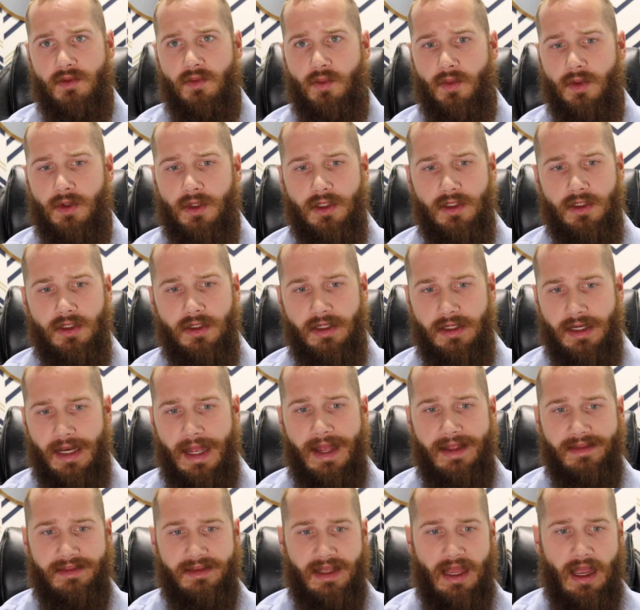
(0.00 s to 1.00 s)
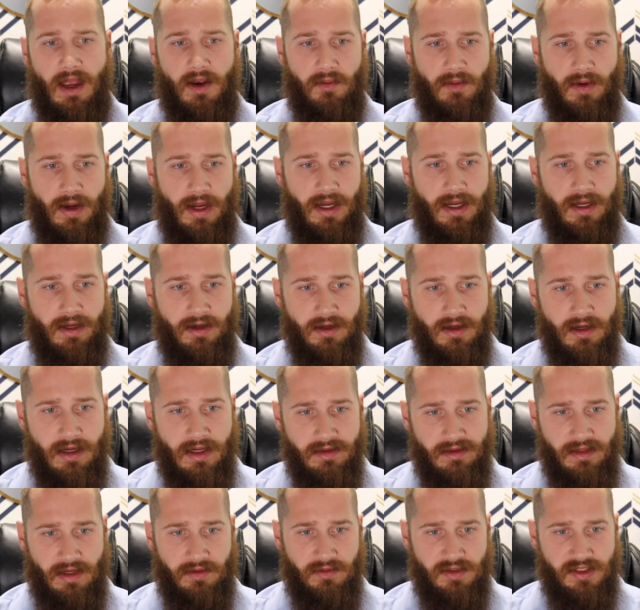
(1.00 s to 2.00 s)
were not that way.
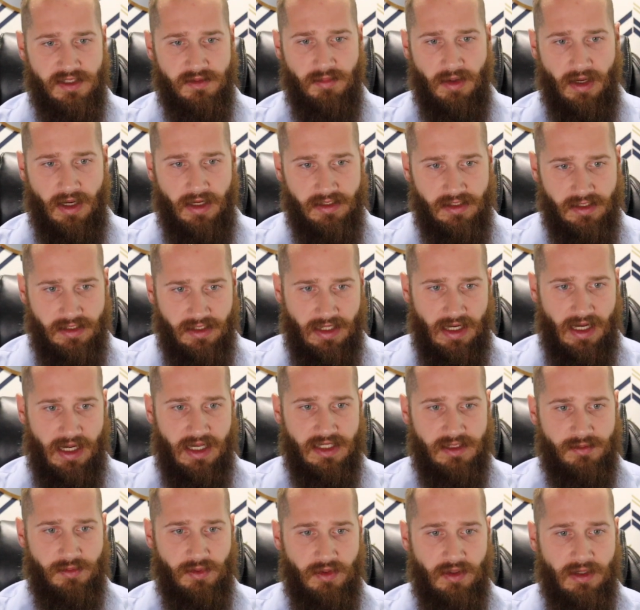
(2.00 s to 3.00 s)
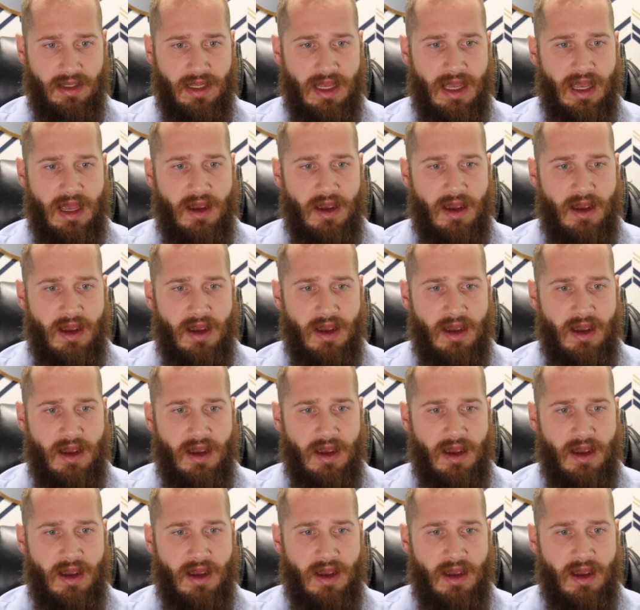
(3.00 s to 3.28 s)
They respond to the gospel.